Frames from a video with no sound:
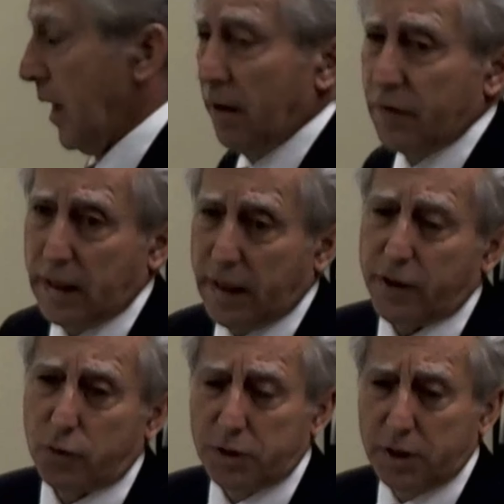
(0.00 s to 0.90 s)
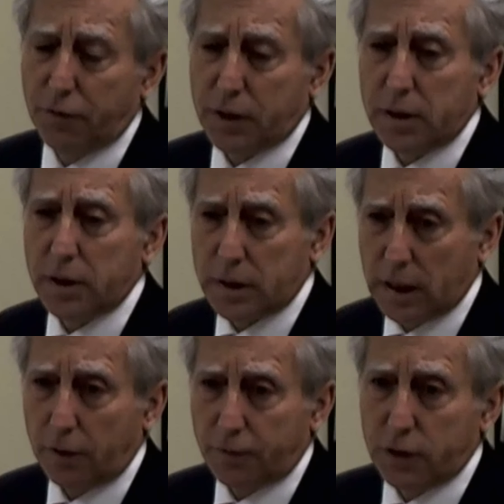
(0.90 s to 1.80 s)
and the actual dividend
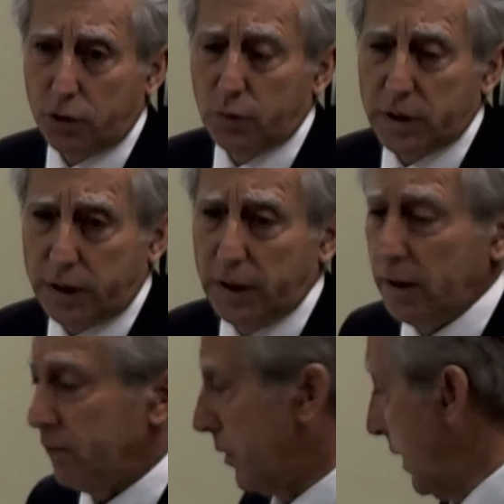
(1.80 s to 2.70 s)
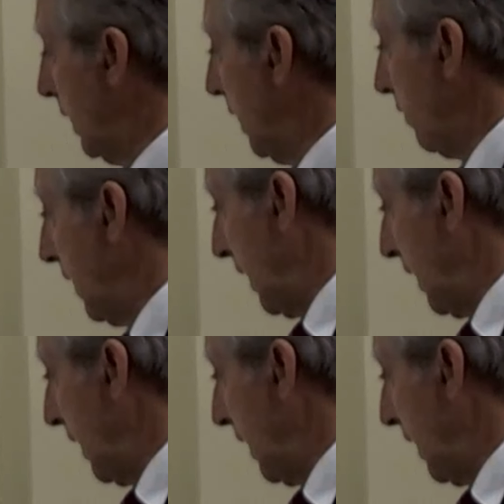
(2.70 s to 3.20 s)
itself that you receive, okay,